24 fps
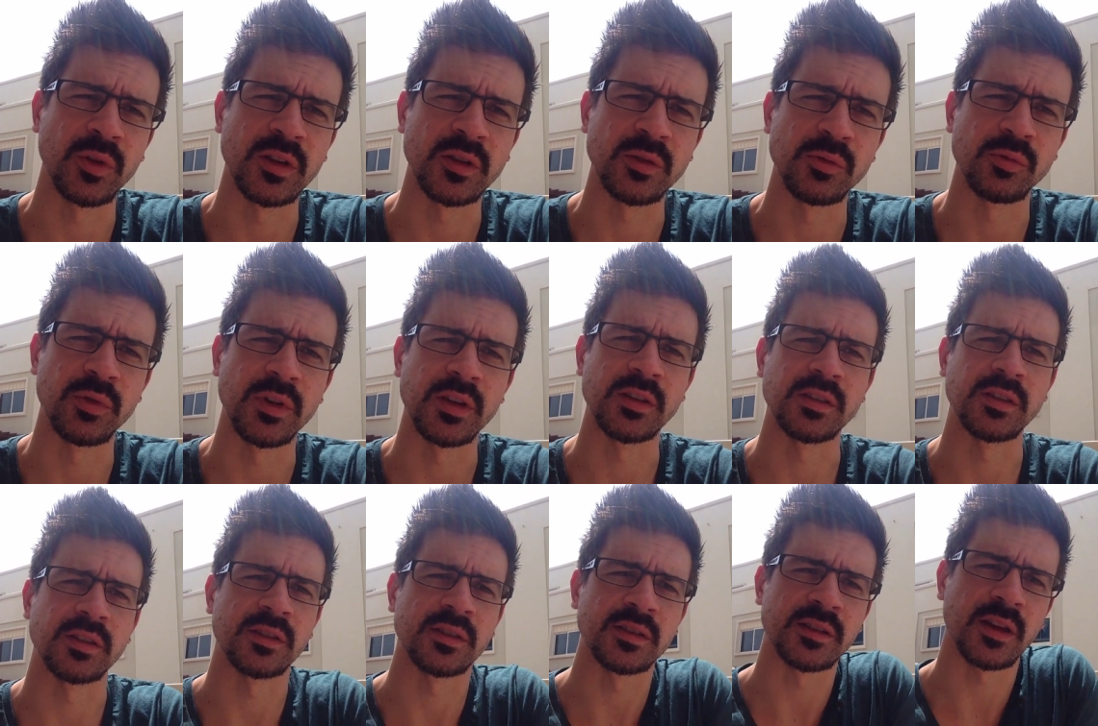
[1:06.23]
these
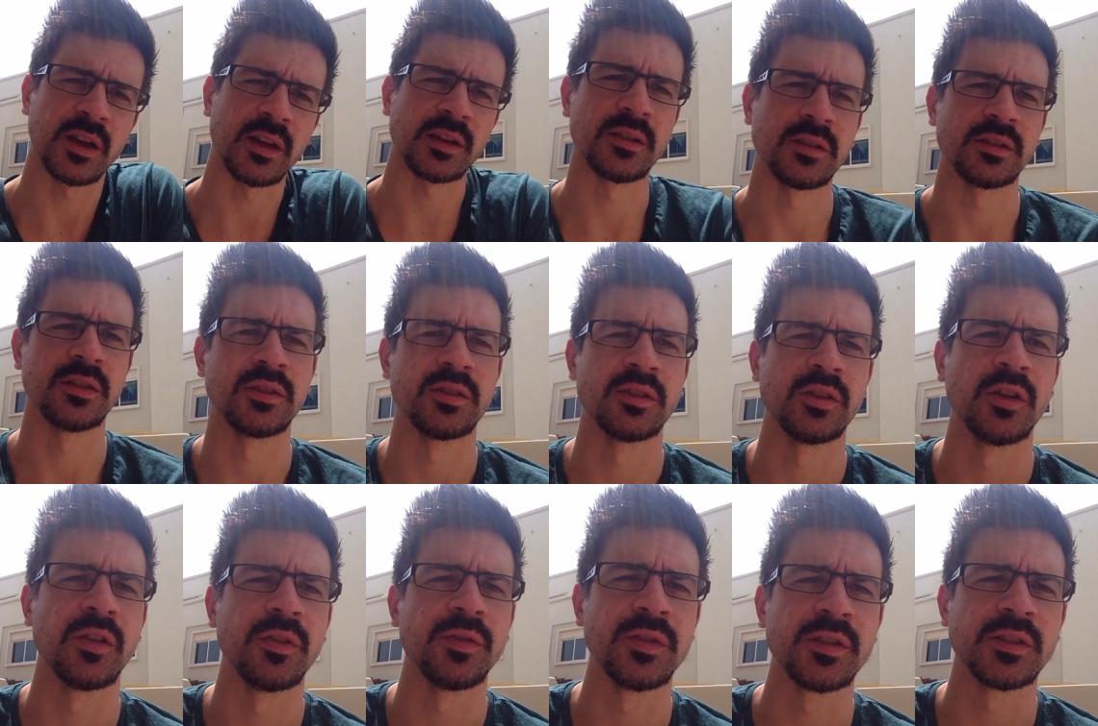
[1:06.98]
reasons start to
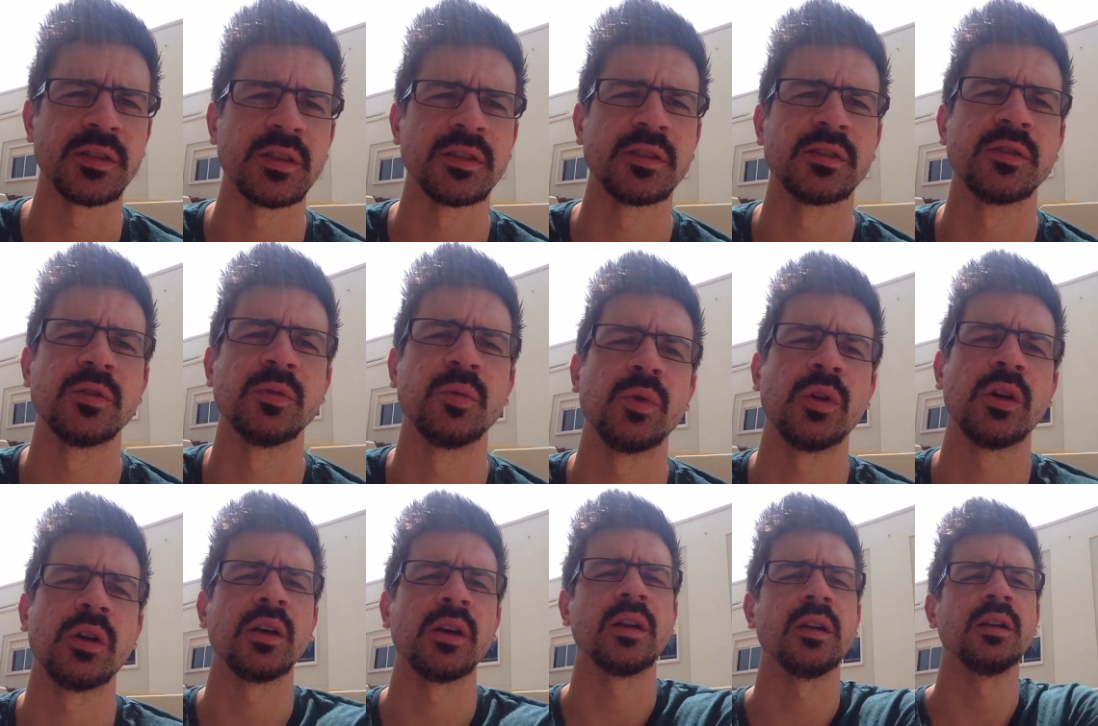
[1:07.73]
surface as to
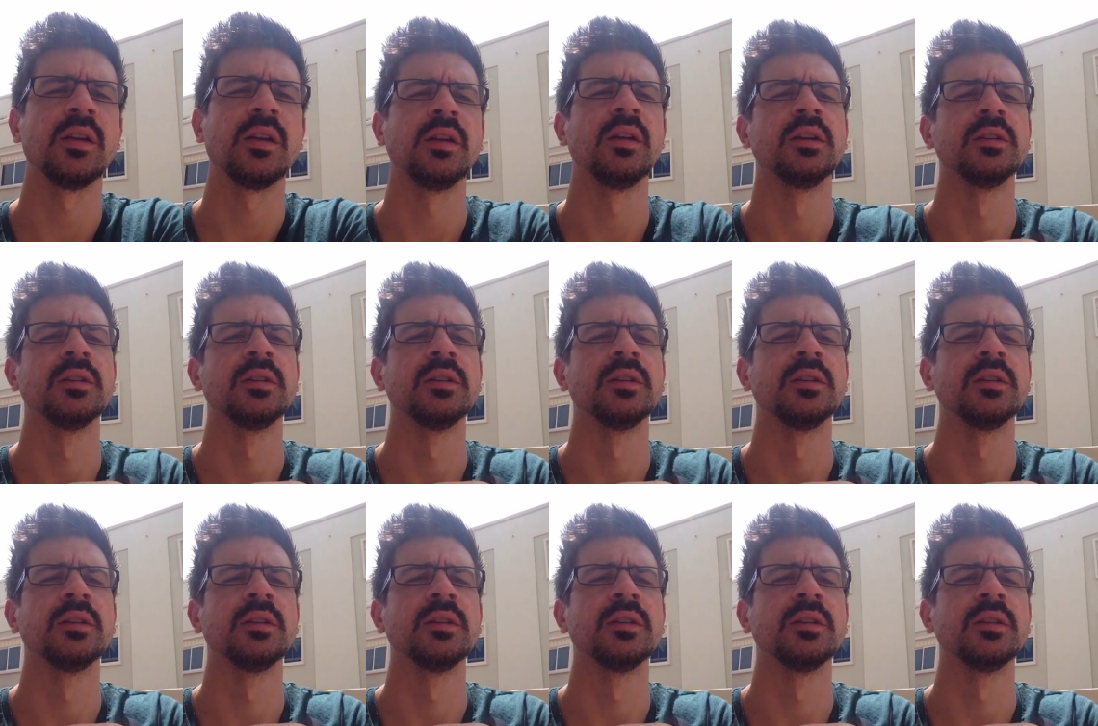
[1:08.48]
why